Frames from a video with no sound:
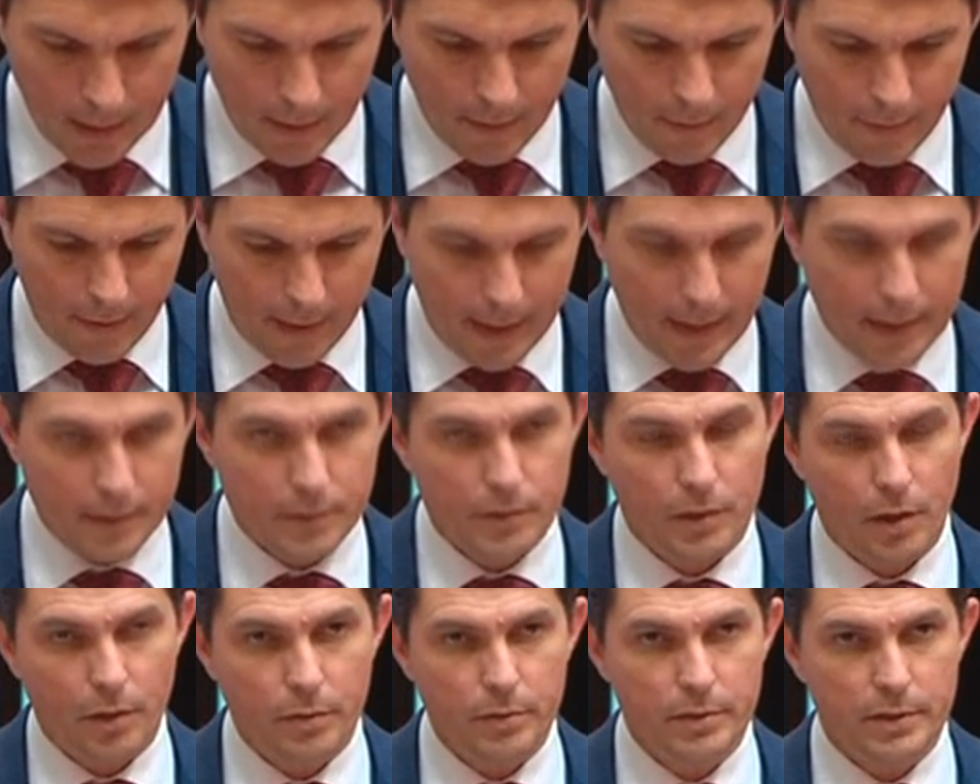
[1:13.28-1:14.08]
They are
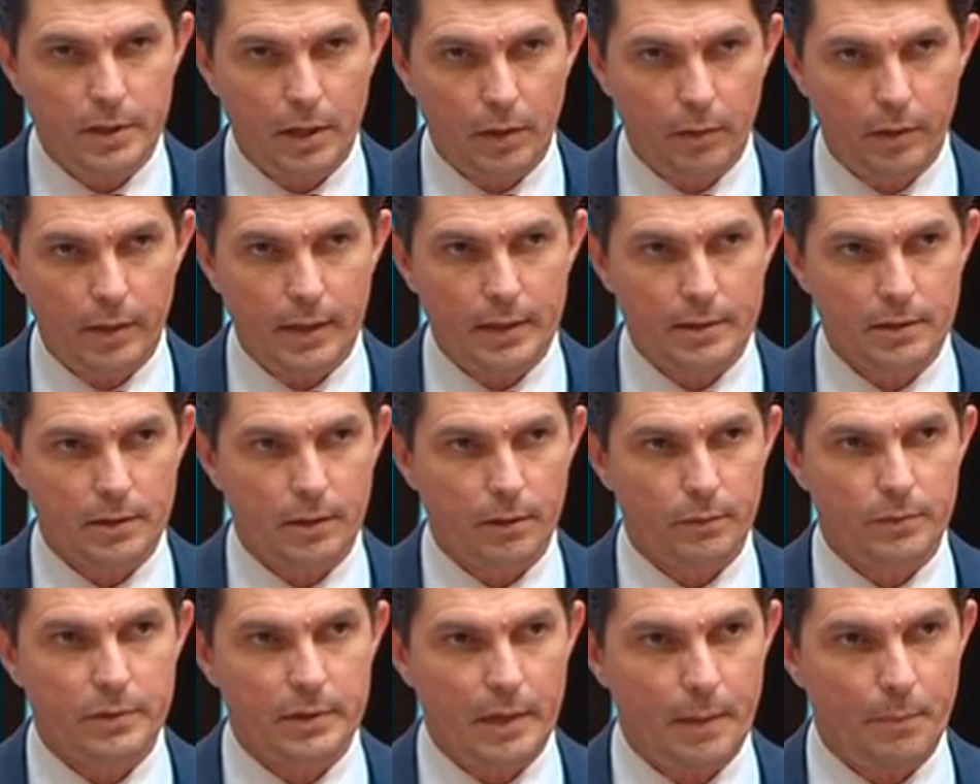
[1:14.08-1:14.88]
so serious, and
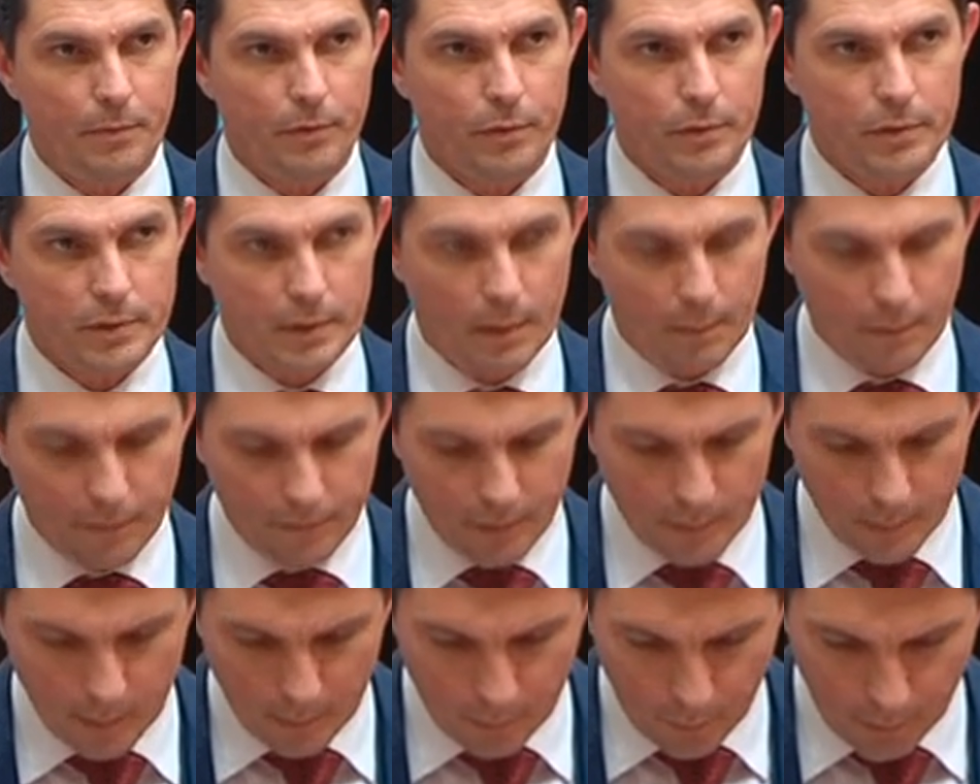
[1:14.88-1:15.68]
I'll step through some of
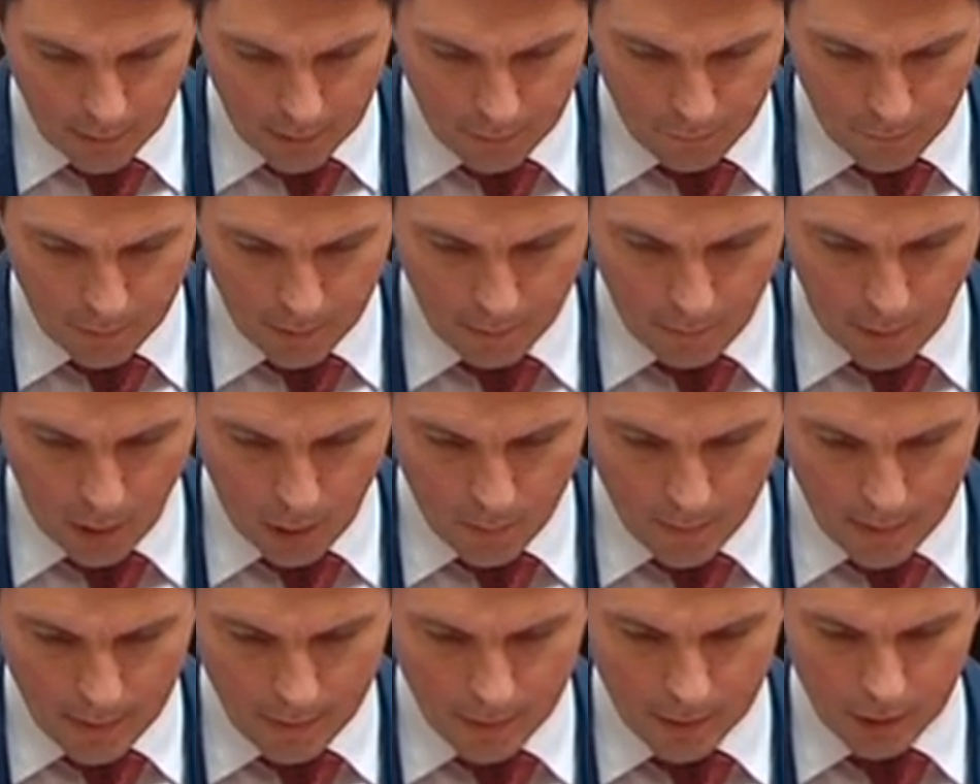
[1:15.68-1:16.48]
them in brief in a
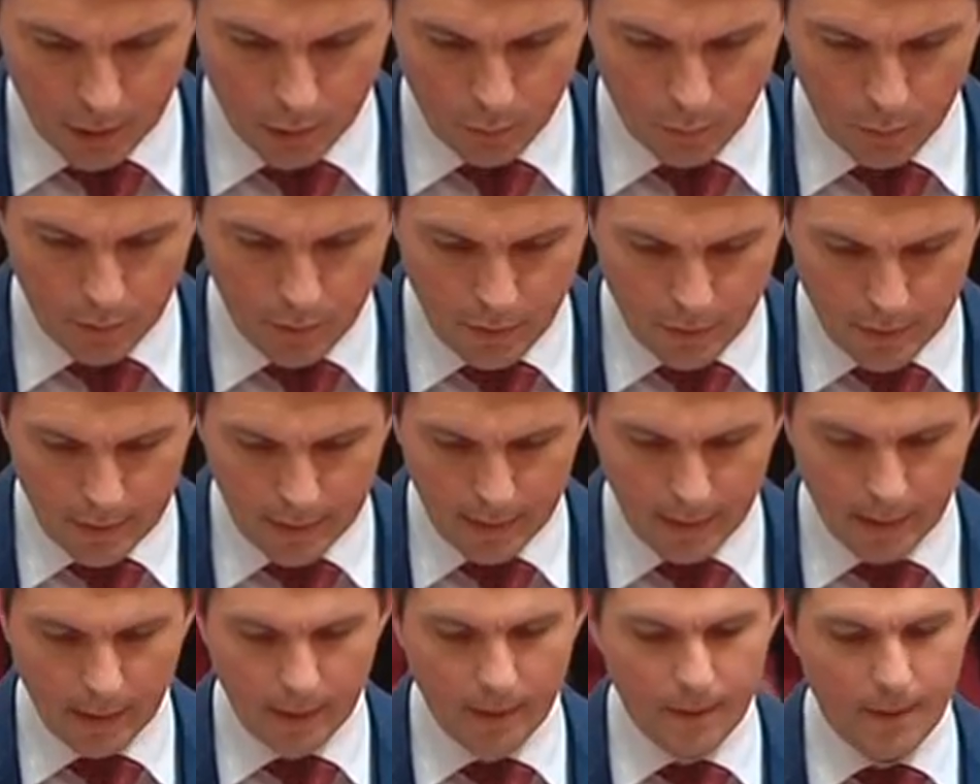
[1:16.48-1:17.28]
moment, that you would
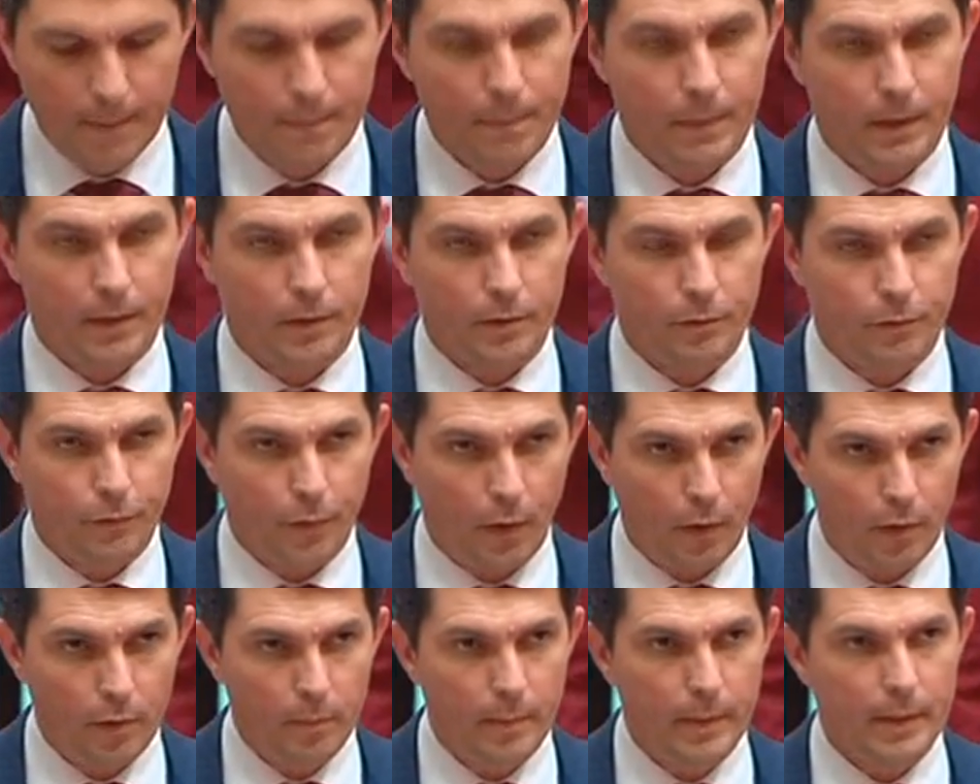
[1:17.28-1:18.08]
think that the
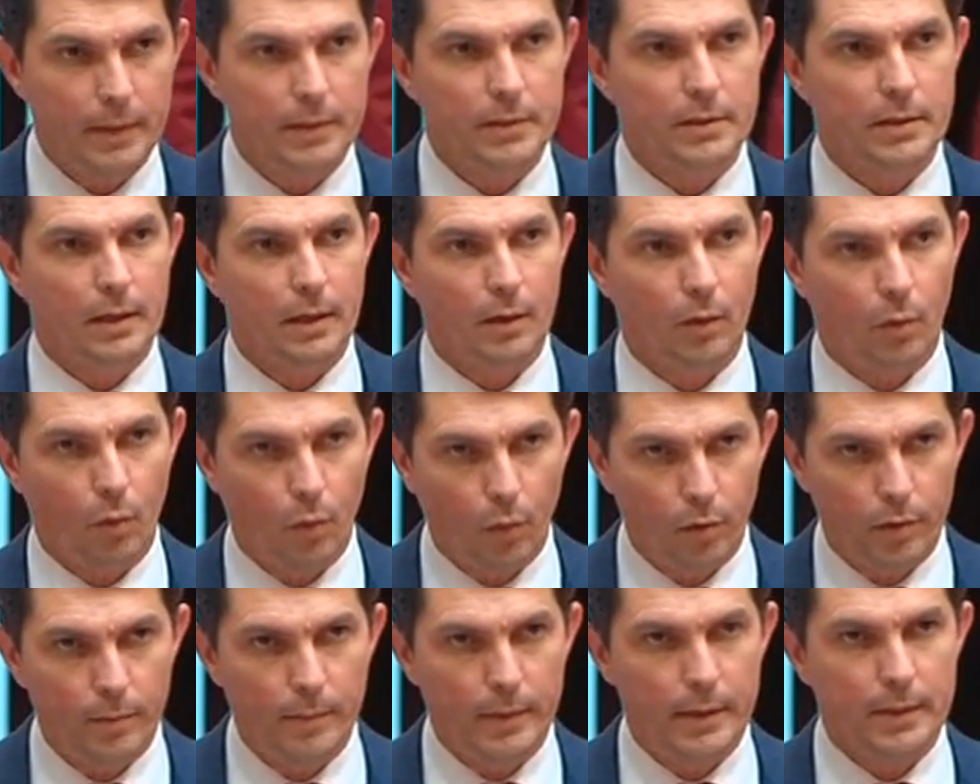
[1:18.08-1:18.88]
Foreign Minister
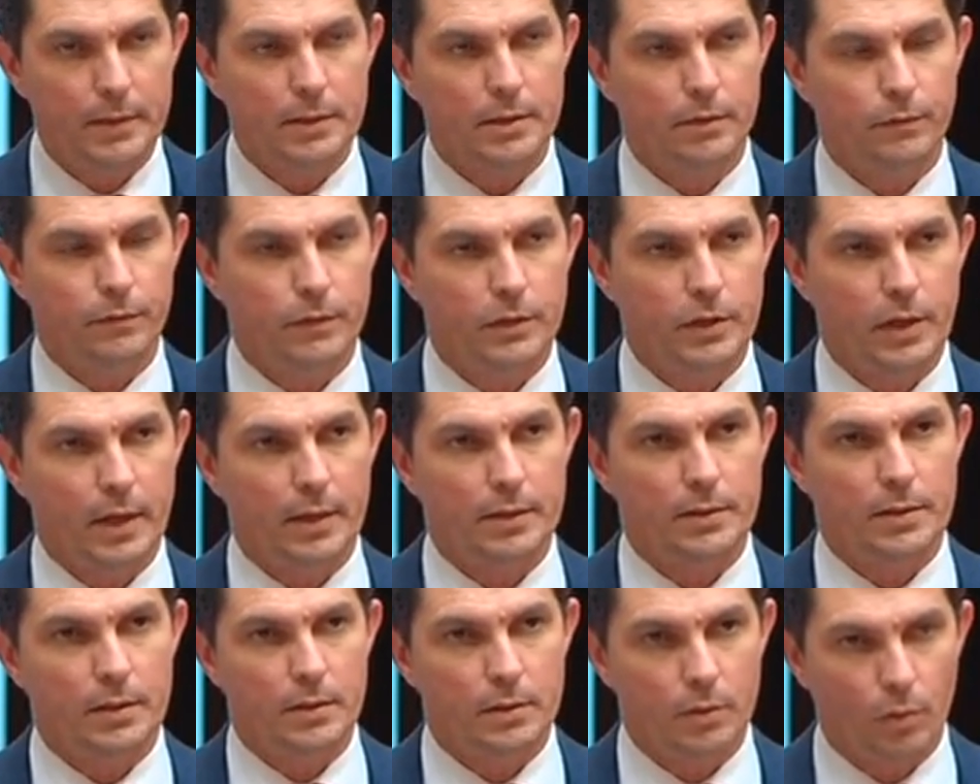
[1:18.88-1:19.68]
or the Minister for
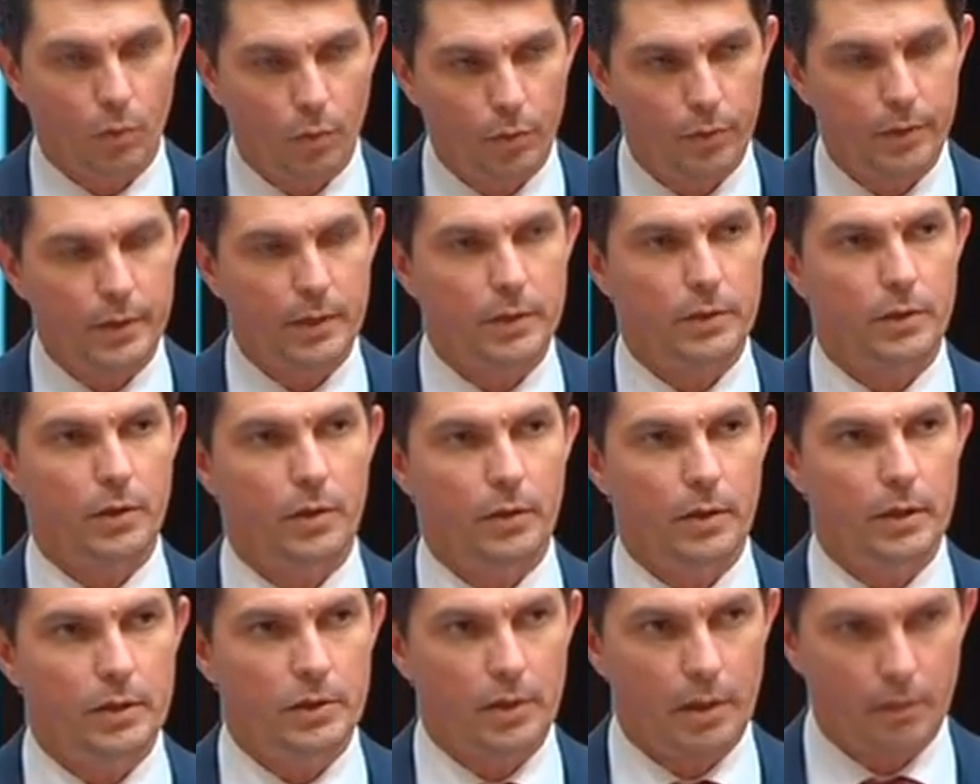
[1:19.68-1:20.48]
Justice or the
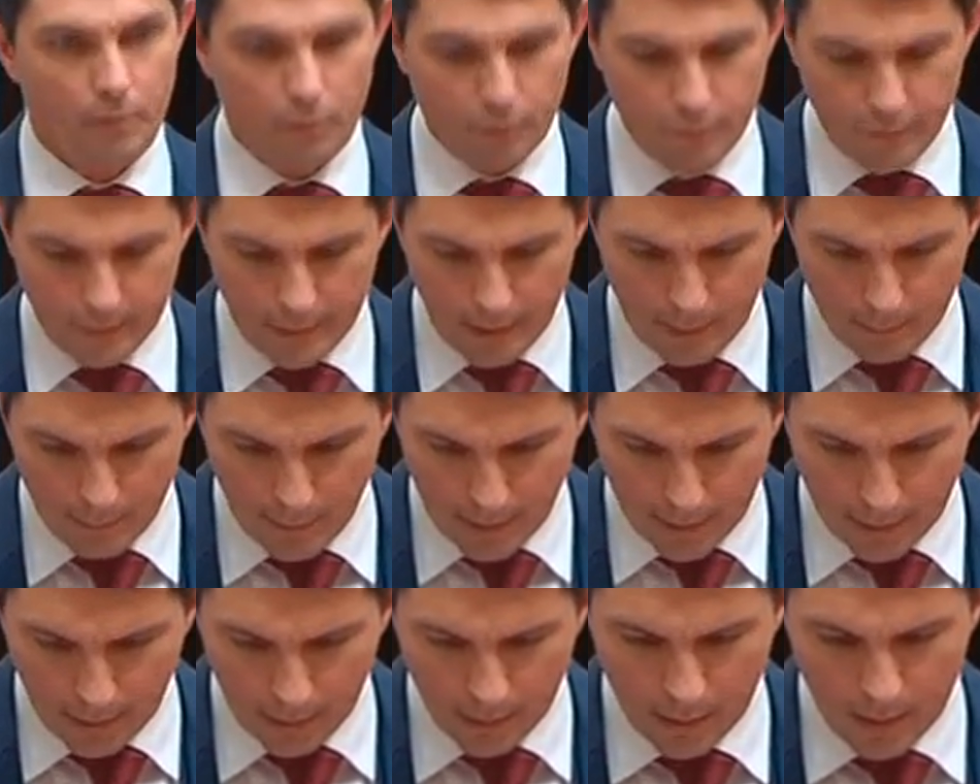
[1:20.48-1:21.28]
Attorney-General, for that
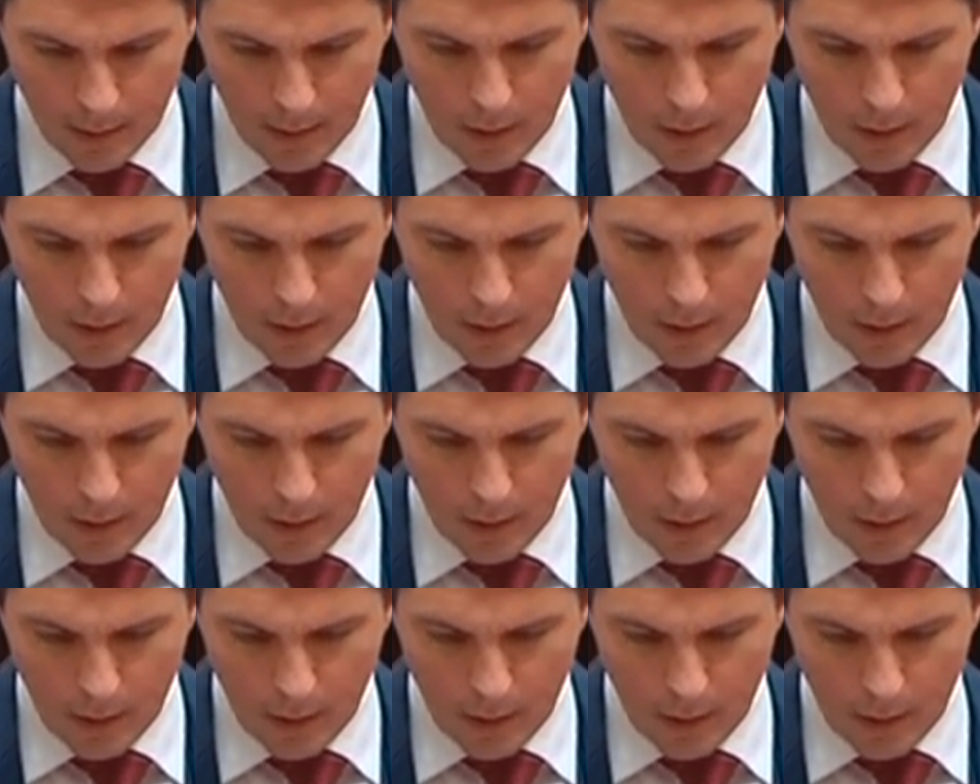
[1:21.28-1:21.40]
matter,